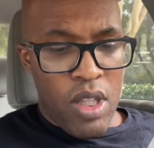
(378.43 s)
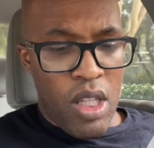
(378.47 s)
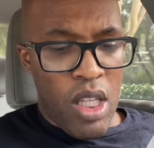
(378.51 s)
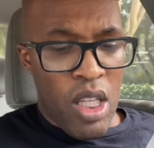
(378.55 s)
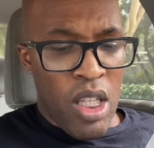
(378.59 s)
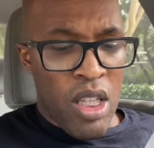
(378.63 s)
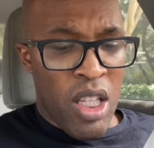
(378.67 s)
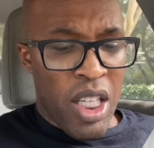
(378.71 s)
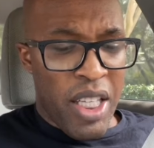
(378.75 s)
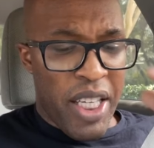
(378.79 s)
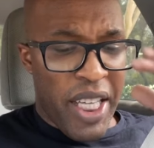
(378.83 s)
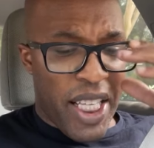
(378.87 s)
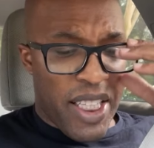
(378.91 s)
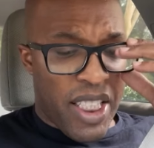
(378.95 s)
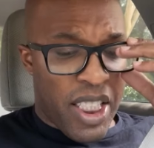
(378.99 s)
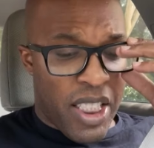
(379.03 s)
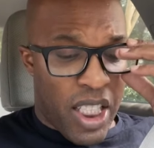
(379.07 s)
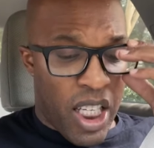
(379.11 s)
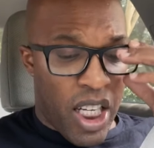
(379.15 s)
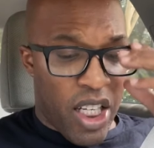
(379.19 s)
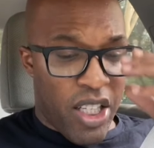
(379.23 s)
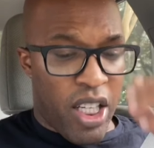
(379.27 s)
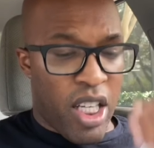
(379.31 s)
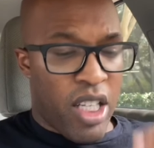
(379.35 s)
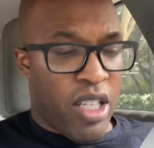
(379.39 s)
Looking at the
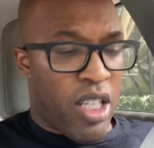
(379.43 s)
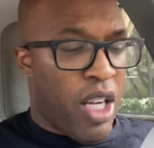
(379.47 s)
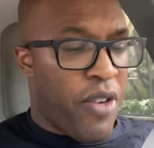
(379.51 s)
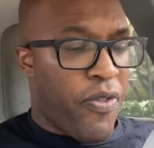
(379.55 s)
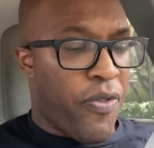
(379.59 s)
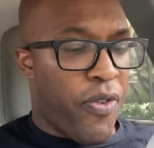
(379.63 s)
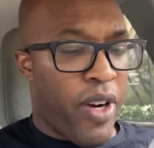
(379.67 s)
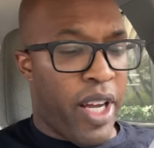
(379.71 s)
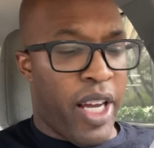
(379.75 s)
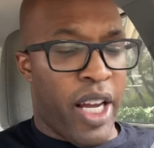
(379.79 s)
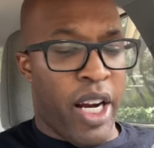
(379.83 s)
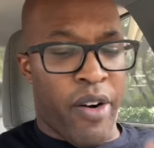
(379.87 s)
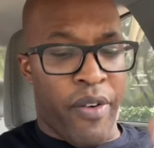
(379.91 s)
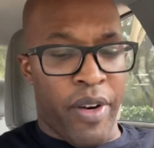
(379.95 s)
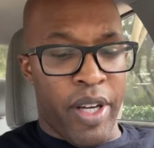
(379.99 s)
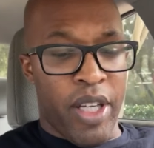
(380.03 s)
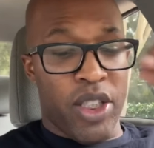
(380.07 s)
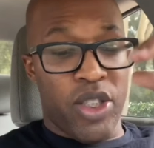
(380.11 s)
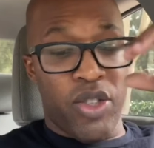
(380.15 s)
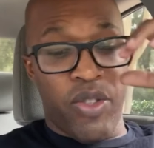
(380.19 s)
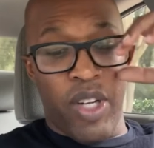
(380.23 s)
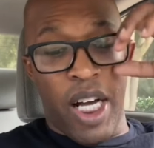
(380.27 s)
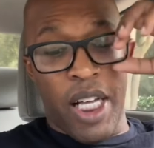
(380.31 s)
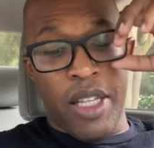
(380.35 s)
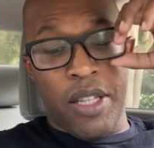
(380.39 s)
different
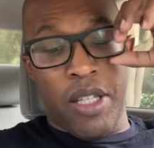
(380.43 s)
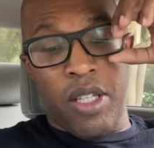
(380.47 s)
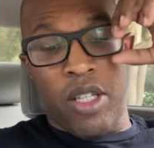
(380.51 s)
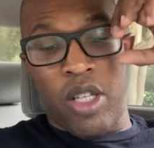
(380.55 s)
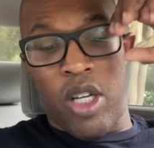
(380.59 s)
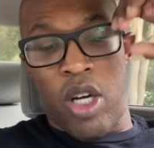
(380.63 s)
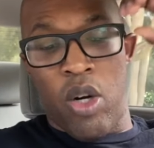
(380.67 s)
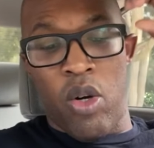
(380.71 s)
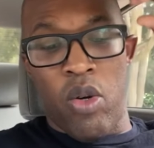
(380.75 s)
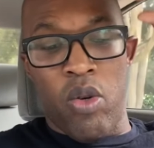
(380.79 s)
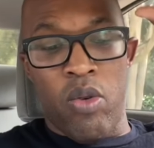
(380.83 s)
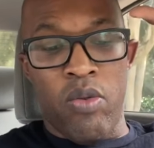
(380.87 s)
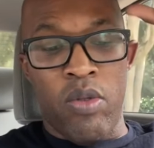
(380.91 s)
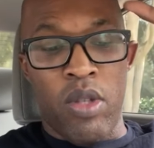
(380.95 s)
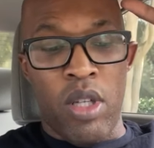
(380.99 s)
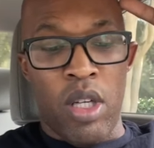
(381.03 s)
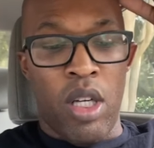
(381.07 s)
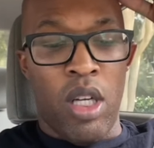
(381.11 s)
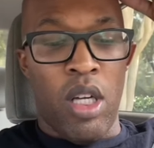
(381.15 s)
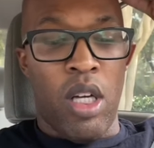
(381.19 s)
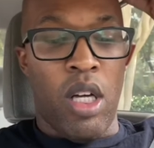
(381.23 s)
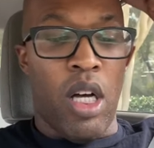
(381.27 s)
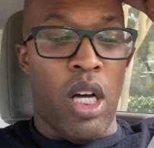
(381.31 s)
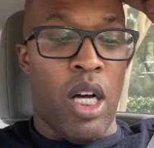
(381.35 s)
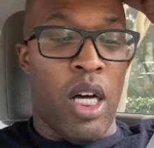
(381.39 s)
areas, you have to know,
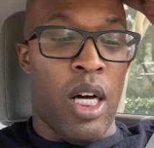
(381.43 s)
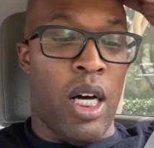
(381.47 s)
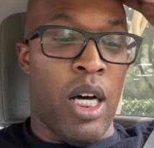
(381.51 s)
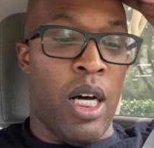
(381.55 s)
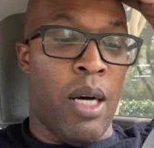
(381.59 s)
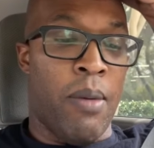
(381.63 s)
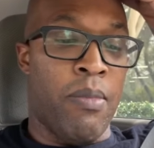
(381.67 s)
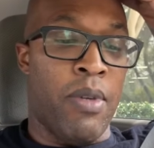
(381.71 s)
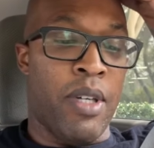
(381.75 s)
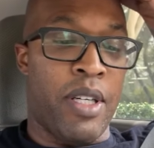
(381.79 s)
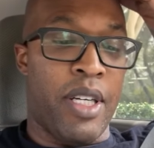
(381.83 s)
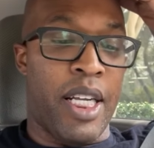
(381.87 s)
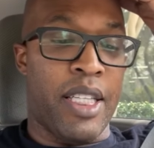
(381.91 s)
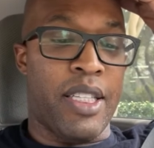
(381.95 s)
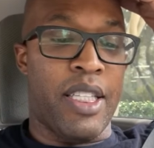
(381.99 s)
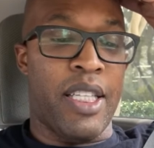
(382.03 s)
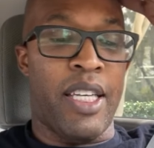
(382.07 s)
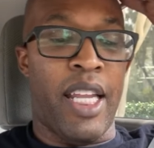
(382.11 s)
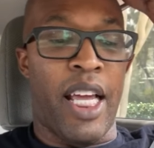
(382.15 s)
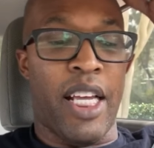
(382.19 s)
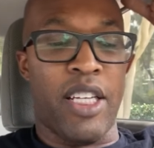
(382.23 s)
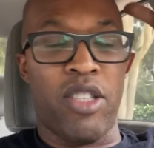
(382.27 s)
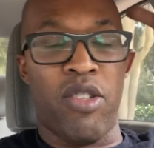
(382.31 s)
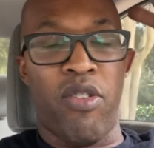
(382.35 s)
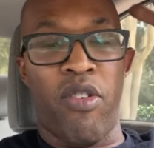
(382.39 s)
looking at the
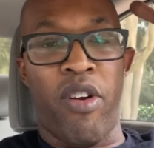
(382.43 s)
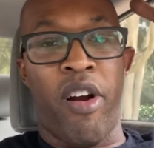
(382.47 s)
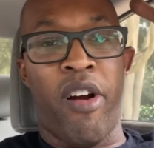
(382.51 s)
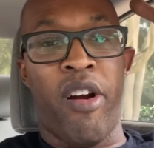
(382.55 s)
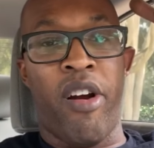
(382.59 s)
National